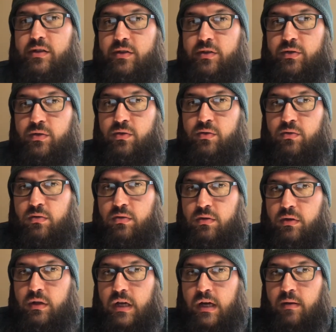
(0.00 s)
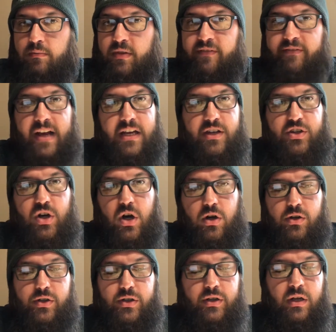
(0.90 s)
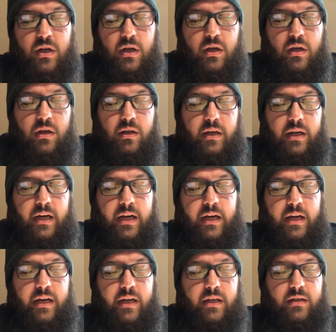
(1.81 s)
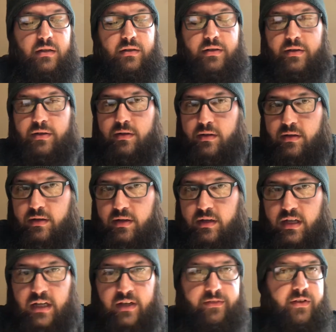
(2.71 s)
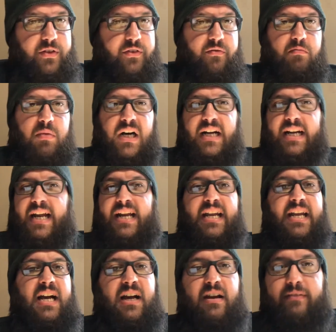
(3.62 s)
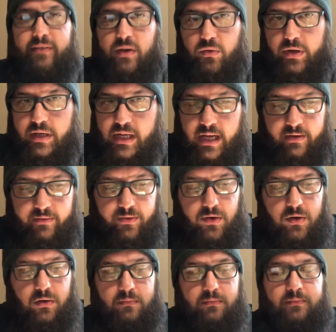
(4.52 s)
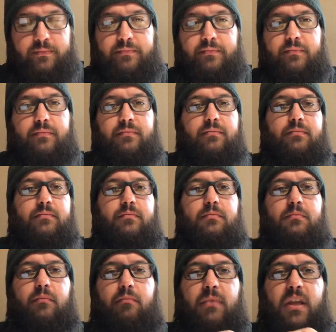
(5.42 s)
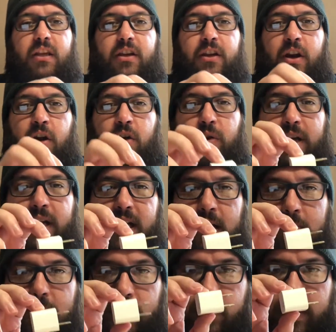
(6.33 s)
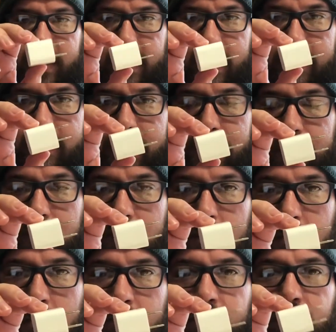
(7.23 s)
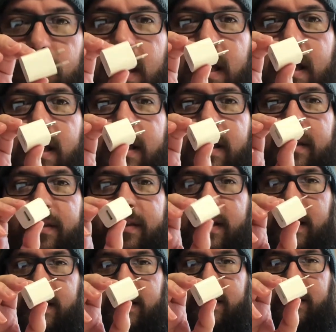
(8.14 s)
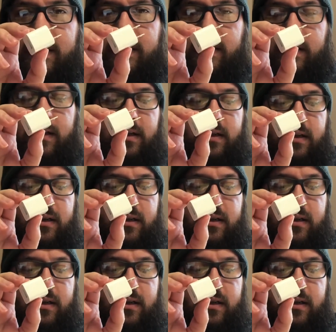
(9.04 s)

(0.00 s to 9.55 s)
to do um, the fast charge, and if you've bought any iPhone ever, you know it comes with this. This